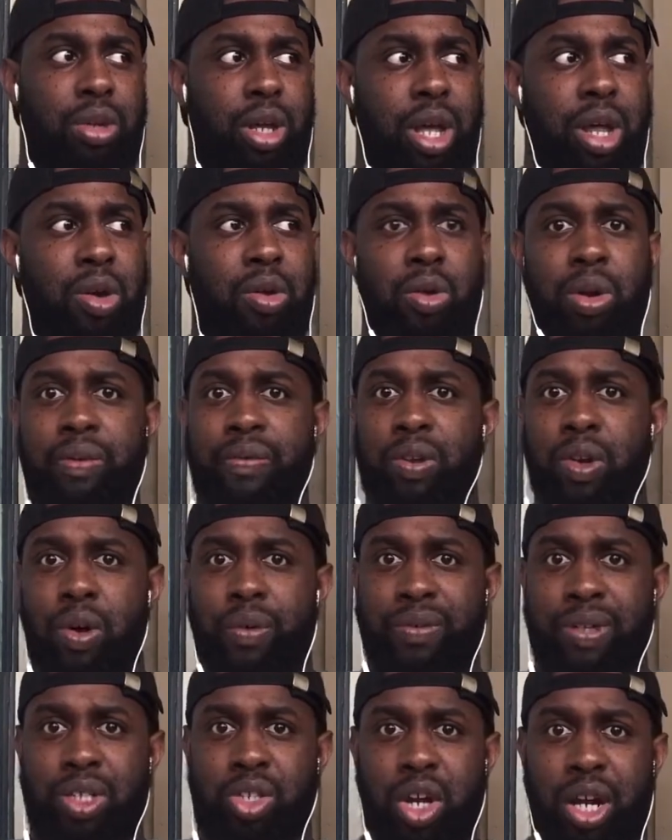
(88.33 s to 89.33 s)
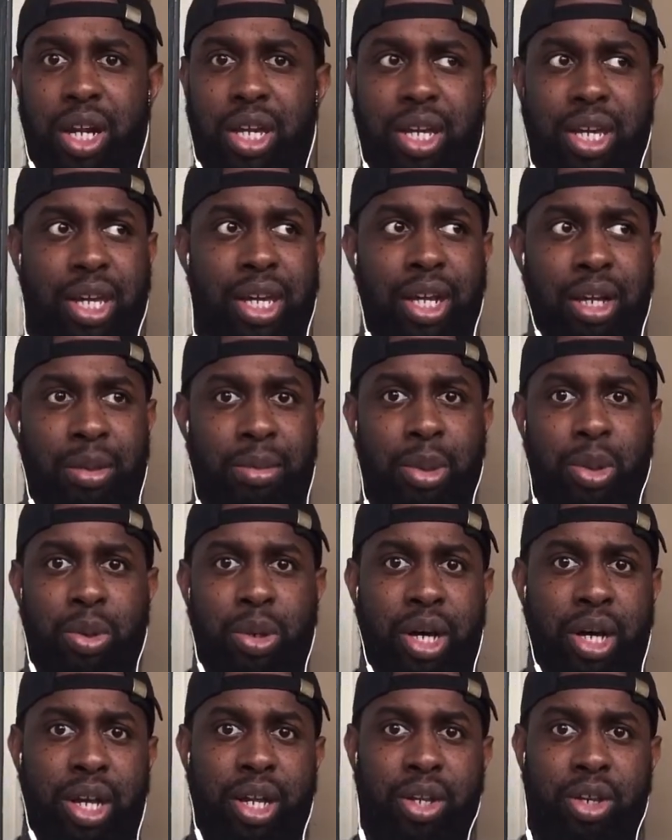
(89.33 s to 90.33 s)
I don't even know if he's trying to kill him or
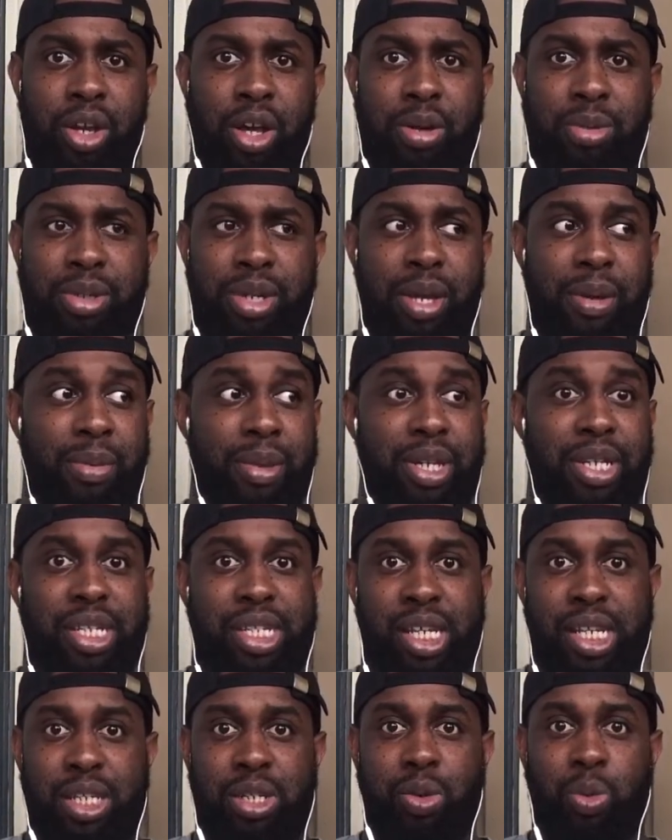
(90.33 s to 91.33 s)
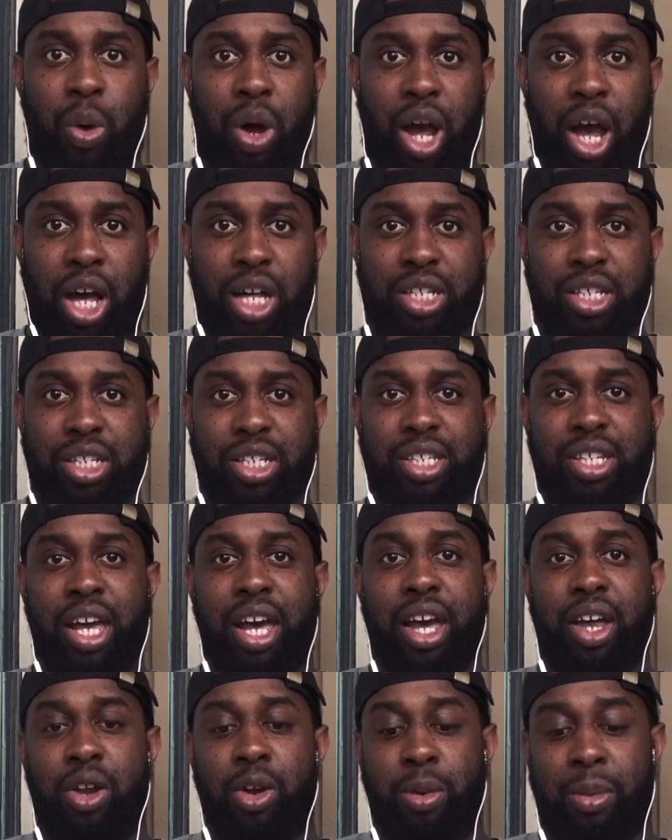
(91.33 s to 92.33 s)
what. You know what I'm saying? But he sends it while Oscar's
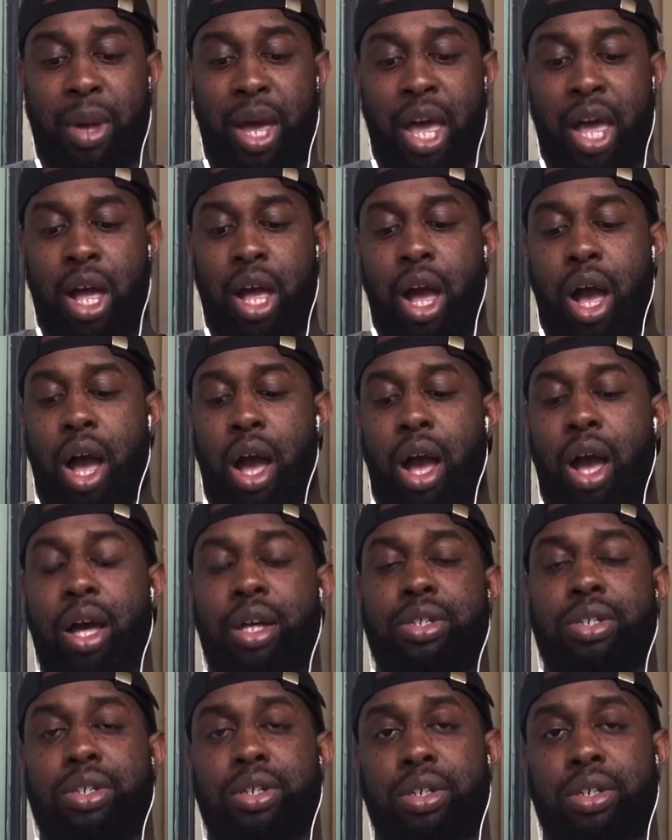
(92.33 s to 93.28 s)
tied up. I